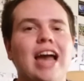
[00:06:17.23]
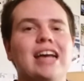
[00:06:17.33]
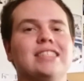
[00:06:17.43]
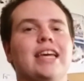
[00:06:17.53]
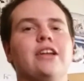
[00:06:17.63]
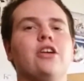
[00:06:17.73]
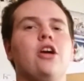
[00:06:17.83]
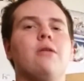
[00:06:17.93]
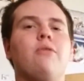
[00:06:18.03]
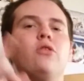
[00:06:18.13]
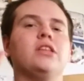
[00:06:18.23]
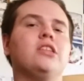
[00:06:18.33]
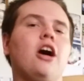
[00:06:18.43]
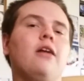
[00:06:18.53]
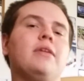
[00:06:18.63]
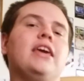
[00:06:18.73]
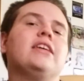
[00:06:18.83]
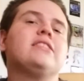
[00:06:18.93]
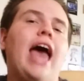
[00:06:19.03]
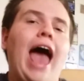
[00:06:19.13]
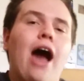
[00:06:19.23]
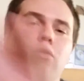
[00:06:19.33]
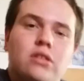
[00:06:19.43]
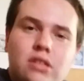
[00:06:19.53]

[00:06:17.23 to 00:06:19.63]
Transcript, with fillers: guys later. PokeTom is out.